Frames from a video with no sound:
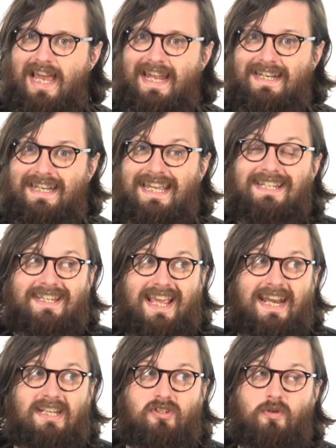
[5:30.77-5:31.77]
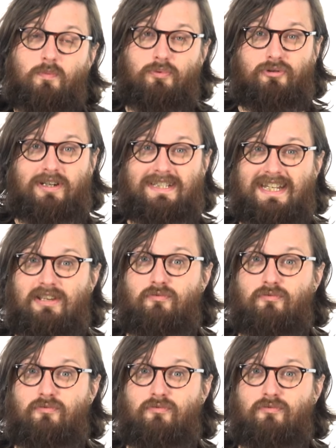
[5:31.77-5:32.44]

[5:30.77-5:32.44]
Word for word: and it's getting some pretty